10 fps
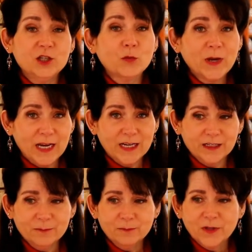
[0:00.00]
in your
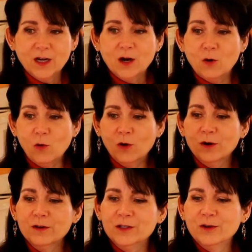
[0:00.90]
pan
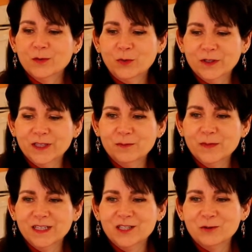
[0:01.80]
or you can put
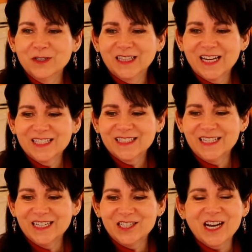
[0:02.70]
them into a glass
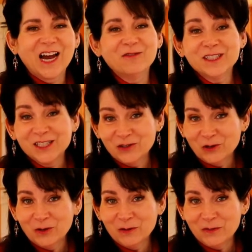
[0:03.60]
dish. I was in a
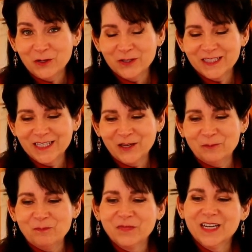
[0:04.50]
hurry for you to see
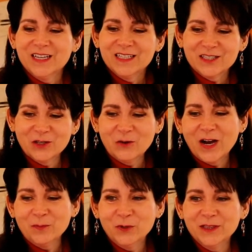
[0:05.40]
them.
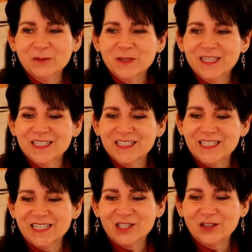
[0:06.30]
So I put them in this
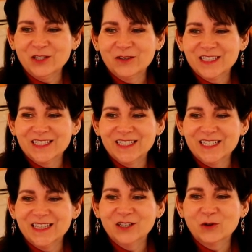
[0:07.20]
dish so that you can
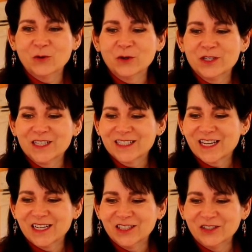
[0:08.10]
see the gorgeous
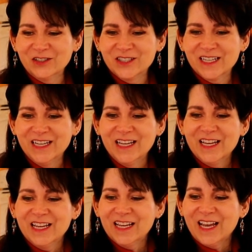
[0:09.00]
colors
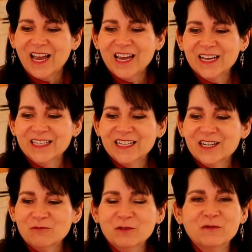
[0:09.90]
and
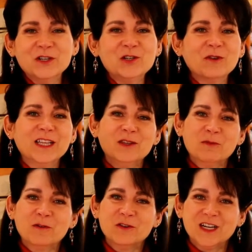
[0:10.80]
refrigerate
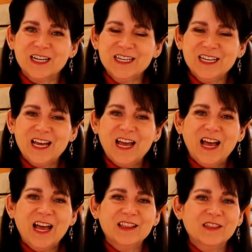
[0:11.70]
them overnight
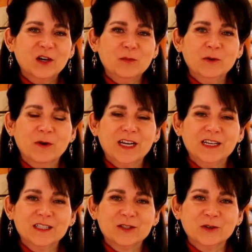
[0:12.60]
and they'll be
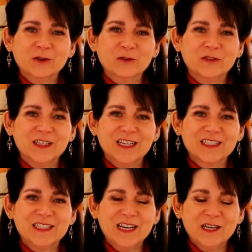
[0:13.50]
ready to serve the
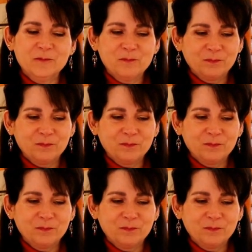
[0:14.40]
next day.